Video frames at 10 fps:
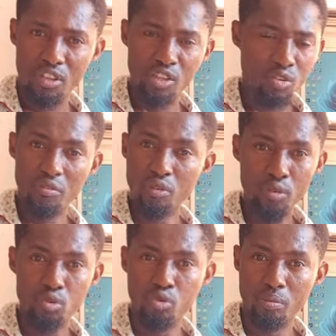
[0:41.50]
It's not even
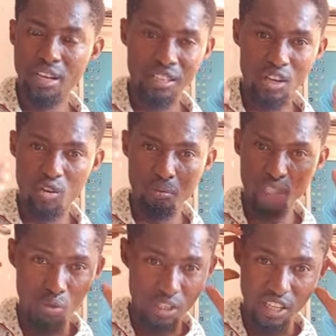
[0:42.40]
good to master or
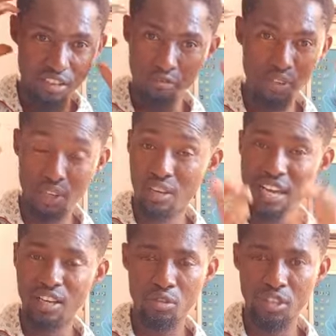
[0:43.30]
mix with headphones. I don't
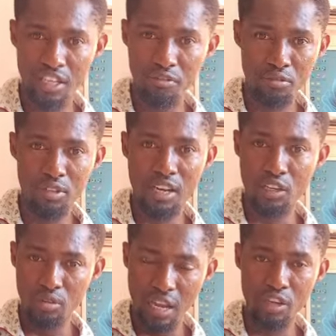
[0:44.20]
like using headphones. I
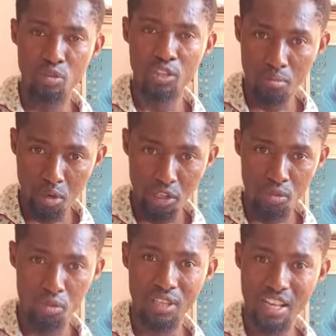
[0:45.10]
like using
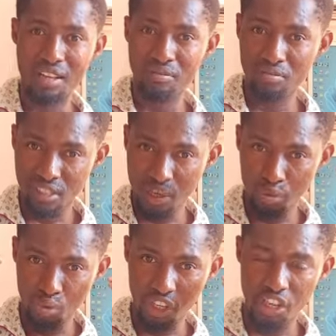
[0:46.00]
monitor so that I can
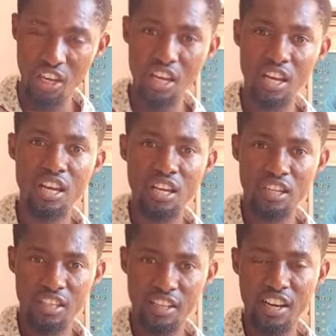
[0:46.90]
able to hear
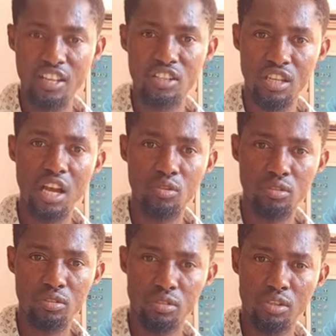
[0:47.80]
the clear
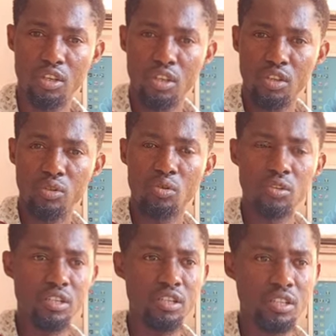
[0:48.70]
sound.
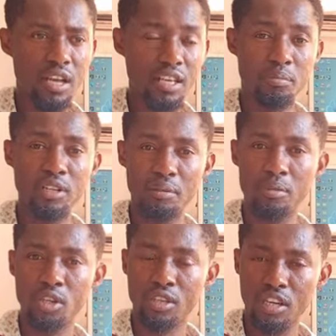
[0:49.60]
So this has been a
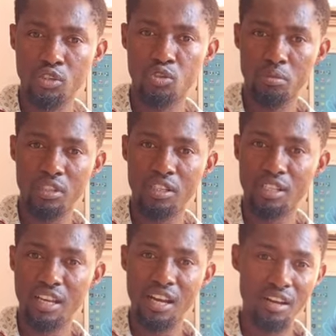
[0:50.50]
major challenge to me,
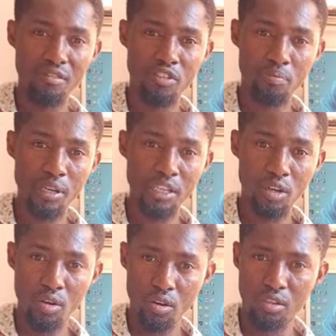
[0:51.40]
and I have spent
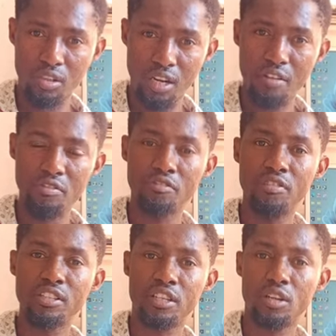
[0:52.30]
a lot, I have
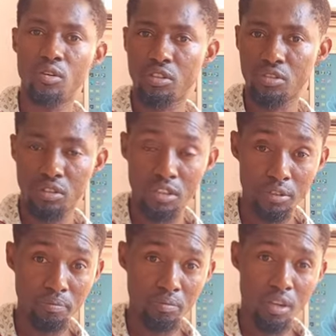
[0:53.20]
invested a lot on